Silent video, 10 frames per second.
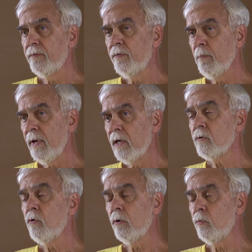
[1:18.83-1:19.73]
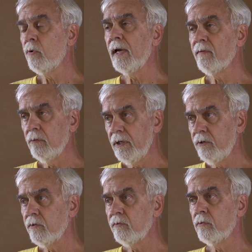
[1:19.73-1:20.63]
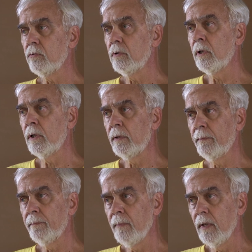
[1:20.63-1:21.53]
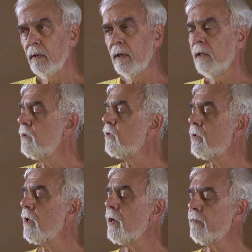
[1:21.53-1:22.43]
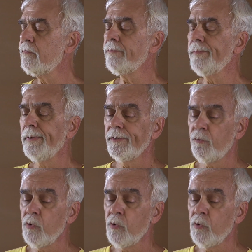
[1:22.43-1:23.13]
From Math Corps, we'll have leaders and just kind of the